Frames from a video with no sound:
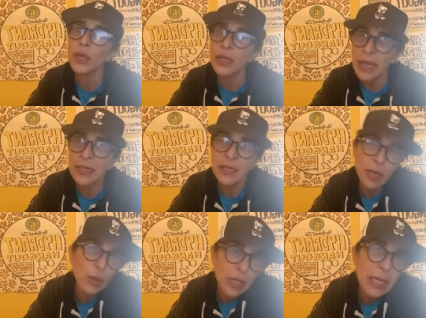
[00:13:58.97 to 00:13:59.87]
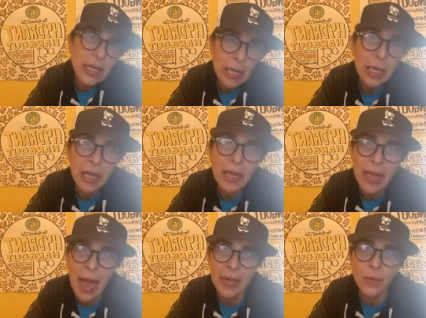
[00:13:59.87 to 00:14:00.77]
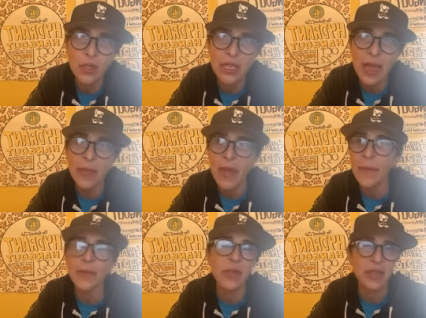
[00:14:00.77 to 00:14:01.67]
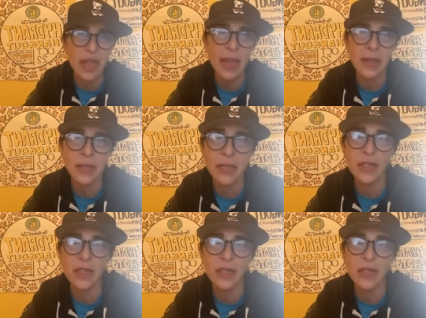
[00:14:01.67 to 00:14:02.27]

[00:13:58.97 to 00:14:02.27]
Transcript: necessarily killing the animal to get them because that can lead